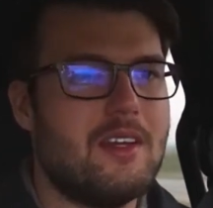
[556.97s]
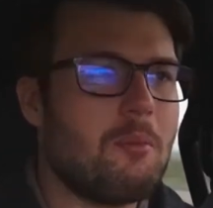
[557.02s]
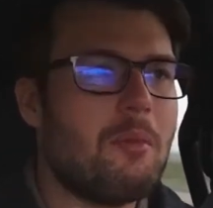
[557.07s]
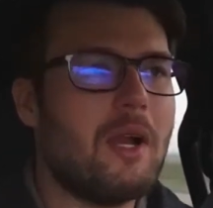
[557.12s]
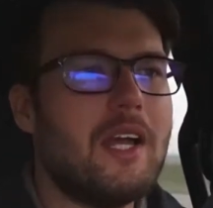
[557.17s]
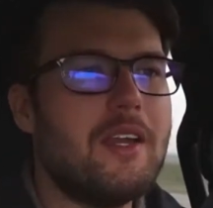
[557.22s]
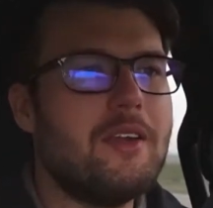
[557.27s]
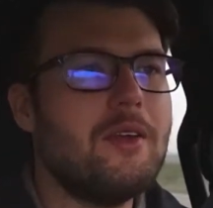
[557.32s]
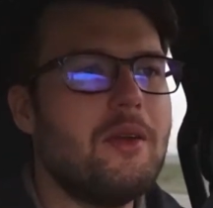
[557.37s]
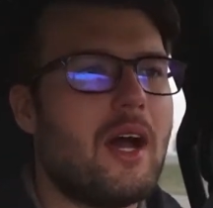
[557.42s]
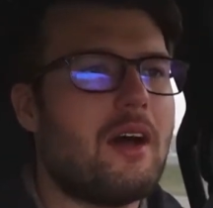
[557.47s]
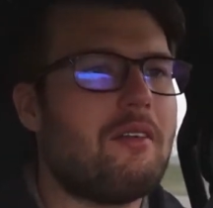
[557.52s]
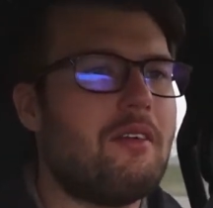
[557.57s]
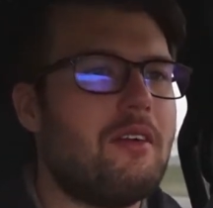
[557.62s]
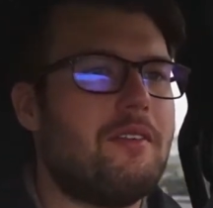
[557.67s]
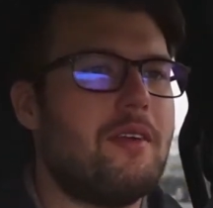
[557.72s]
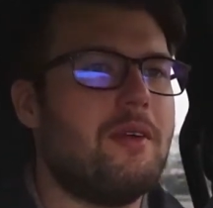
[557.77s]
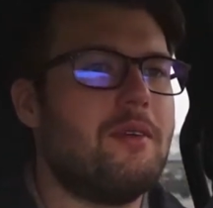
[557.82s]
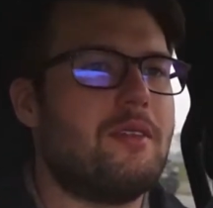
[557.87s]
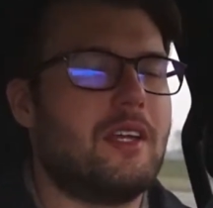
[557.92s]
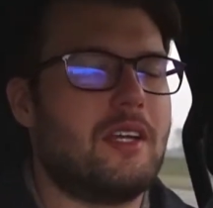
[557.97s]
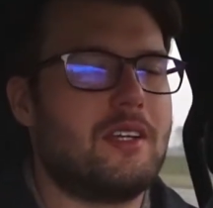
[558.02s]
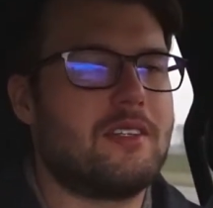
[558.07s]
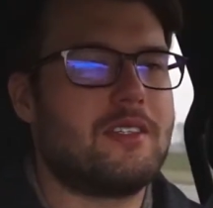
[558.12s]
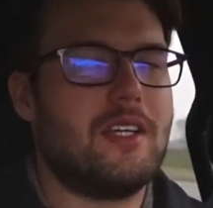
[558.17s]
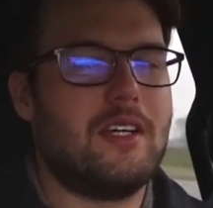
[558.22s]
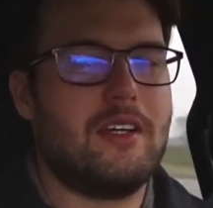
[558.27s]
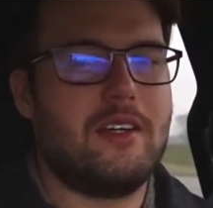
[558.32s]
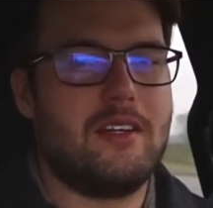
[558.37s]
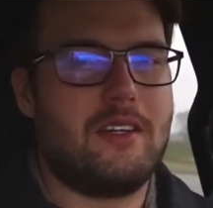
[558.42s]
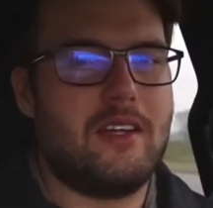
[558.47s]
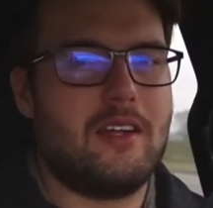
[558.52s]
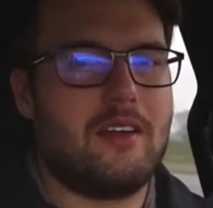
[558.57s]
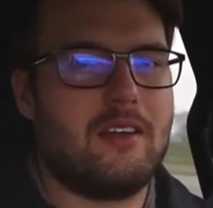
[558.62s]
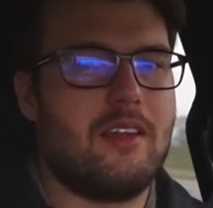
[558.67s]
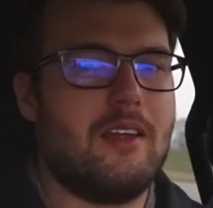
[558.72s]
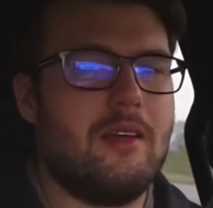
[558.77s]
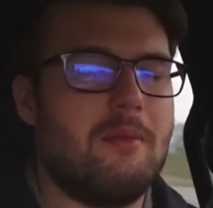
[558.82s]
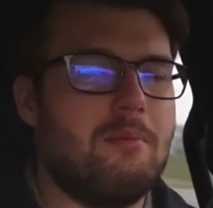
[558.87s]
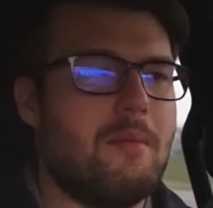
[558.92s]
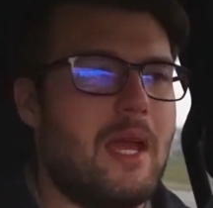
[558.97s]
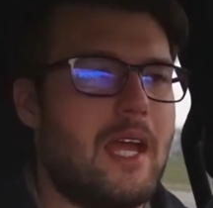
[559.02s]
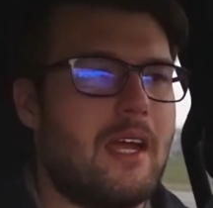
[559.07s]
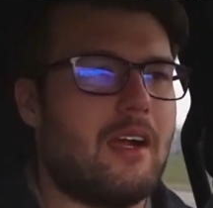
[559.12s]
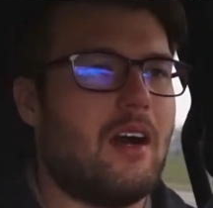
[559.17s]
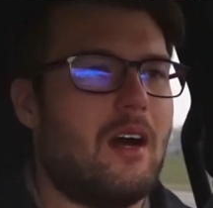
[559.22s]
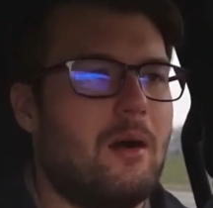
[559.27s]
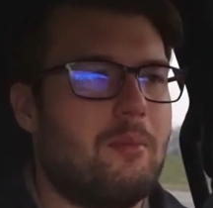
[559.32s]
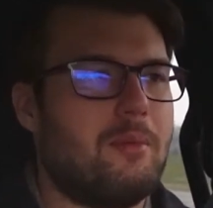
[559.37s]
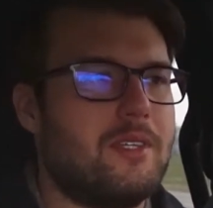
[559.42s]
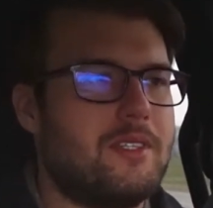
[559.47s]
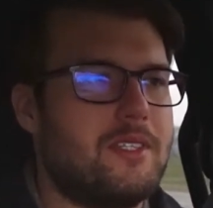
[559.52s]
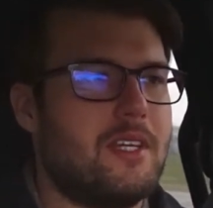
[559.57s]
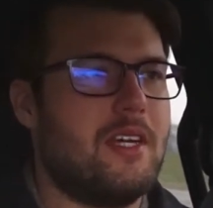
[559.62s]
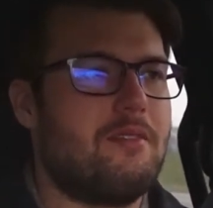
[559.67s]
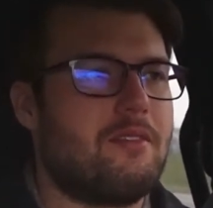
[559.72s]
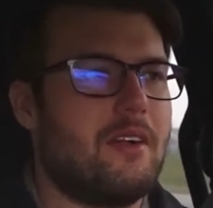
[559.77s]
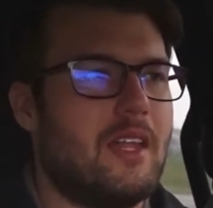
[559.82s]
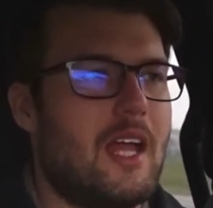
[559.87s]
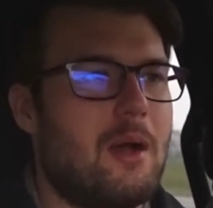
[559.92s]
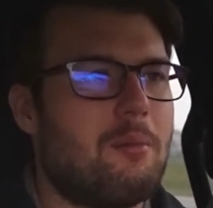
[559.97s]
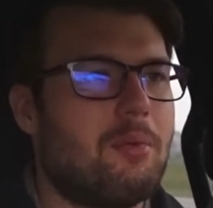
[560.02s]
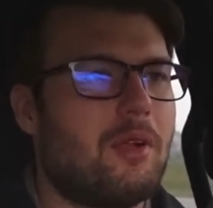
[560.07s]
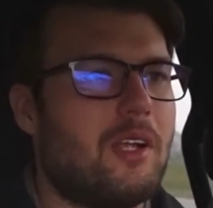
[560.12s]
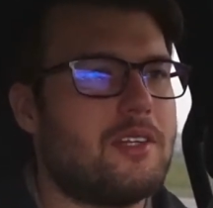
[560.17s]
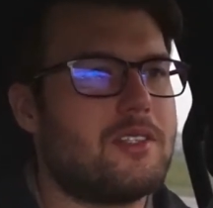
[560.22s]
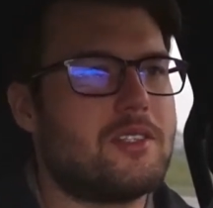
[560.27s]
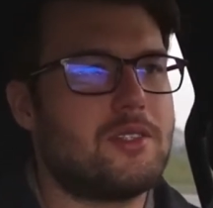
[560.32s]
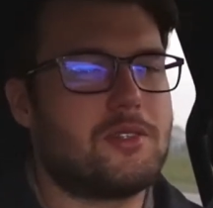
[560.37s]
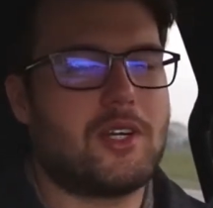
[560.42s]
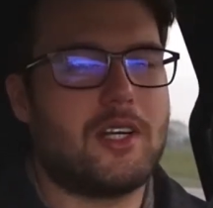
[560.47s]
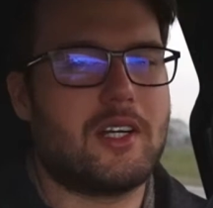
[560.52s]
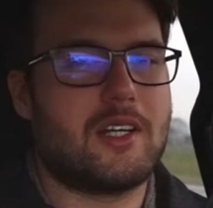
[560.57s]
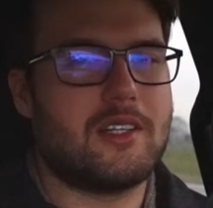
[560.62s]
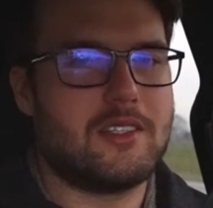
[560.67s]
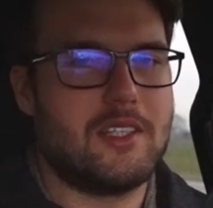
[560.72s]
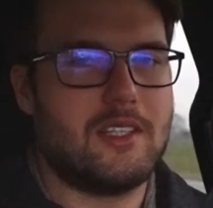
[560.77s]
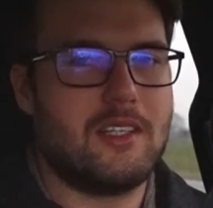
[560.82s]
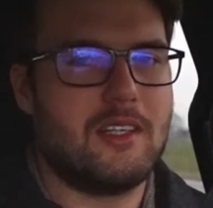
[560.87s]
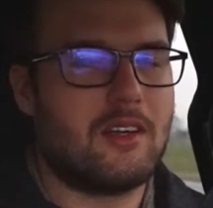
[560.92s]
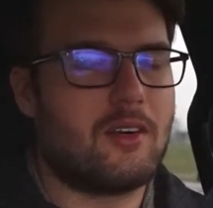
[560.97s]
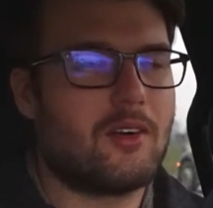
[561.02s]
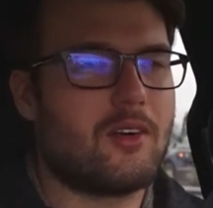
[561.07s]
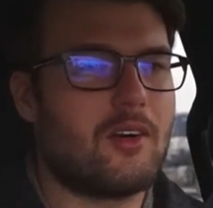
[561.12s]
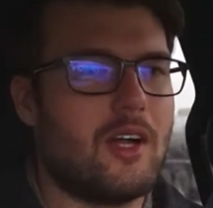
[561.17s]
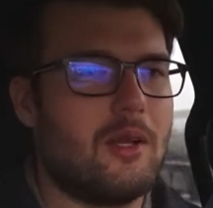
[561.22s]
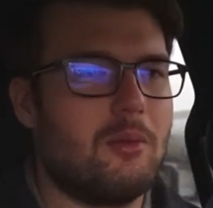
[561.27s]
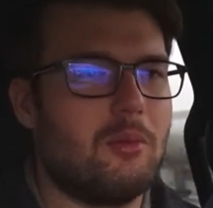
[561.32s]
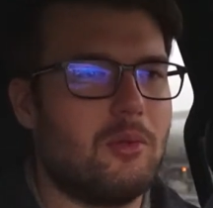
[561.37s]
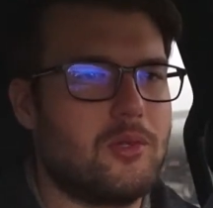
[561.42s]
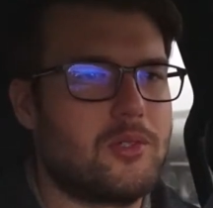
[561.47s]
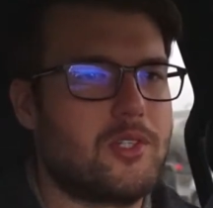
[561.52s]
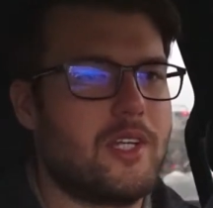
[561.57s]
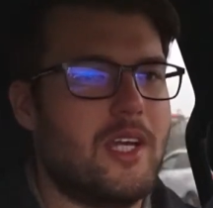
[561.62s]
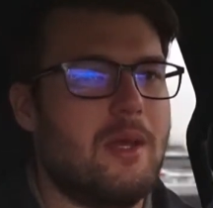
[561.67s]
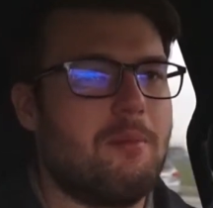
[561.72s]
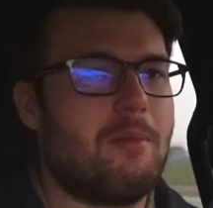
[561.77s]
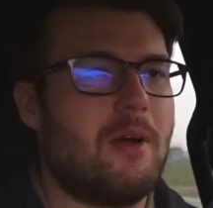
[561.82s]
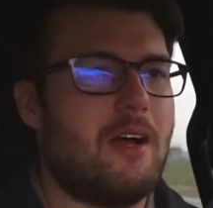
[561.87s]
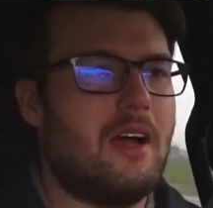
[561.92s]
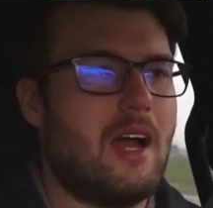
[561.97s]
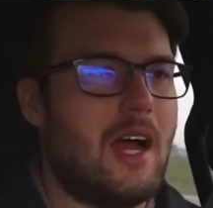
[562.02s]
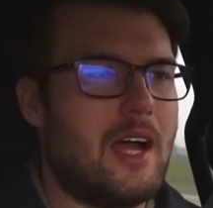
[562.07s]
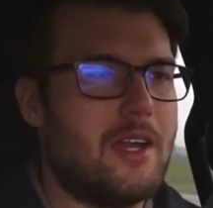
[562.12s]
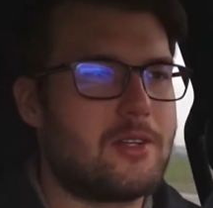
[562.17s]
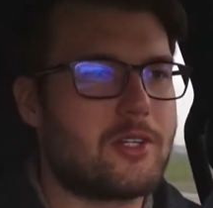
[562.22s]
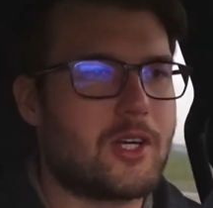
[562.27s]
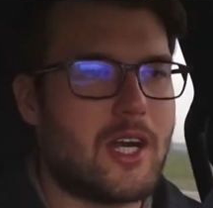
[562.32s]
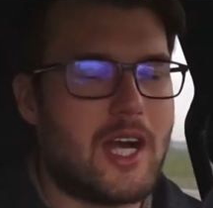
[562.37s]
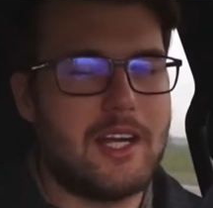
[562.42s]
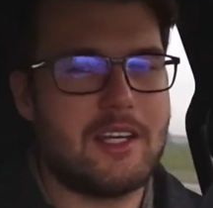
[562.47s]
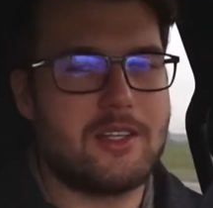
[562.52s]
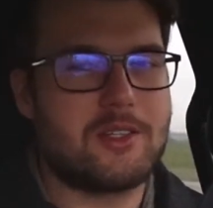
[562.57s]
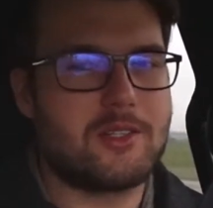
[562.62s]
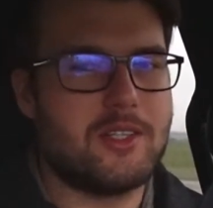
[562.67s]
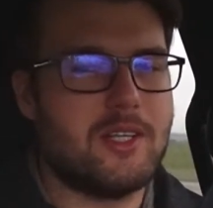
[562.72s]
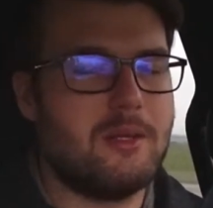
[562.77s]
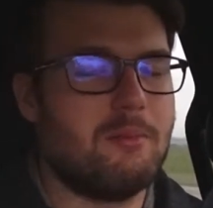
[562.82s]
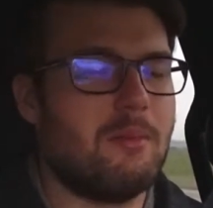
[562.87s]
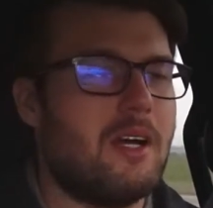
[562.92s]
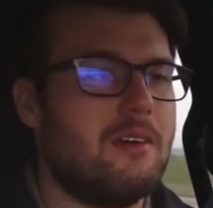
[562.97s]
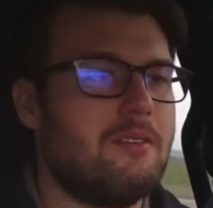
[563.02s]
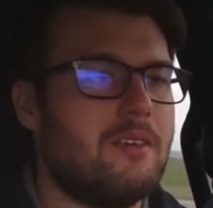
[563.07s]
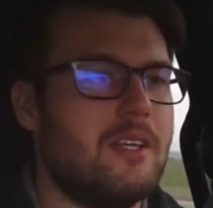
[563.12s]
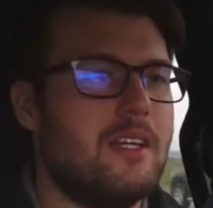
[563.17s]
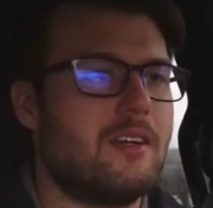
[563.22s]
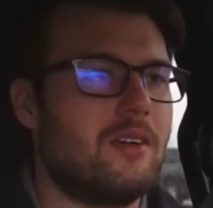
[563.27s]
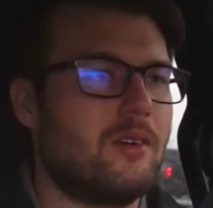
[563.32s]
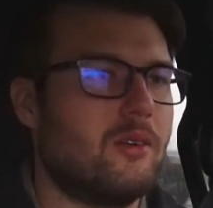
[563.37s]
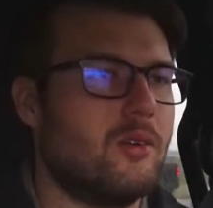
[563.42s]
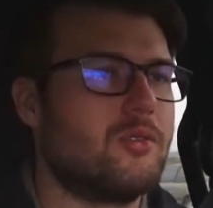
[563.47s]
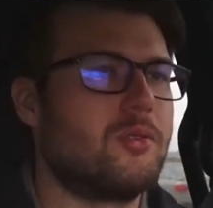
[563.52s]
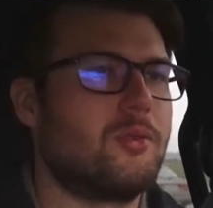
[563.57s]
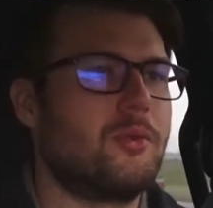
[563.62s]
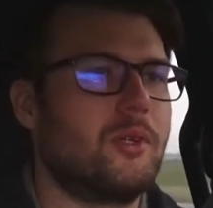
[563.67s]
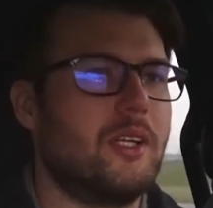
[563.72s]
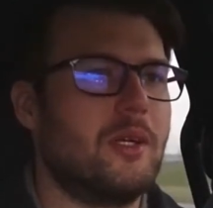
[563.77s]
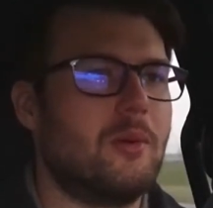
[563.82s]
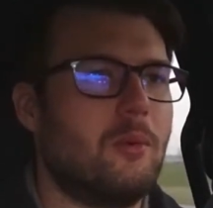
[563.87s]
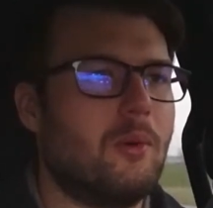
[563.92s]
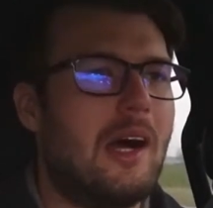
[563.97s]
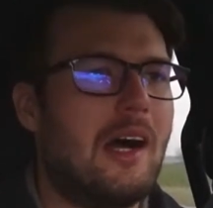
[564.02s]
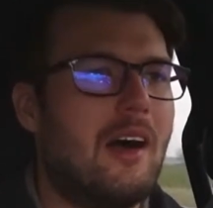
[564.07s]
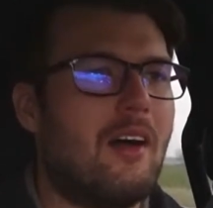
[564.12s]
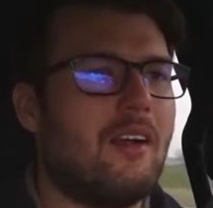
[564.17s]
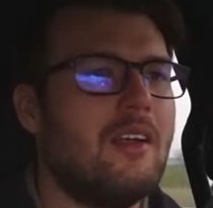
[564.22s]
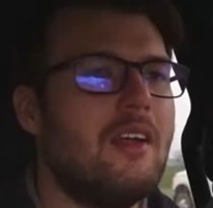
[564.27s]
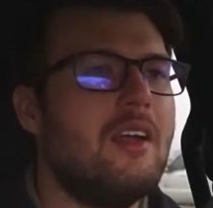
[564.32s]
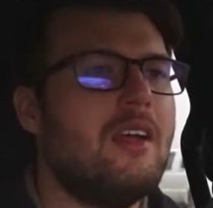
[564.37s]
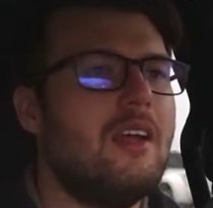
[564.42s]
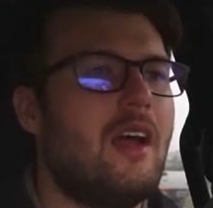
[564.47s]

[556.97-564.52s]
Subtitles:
But I do have a few things here and there that may compensate for that. Plus, the truck is in incredible shape. I try to treat my vehicles really well.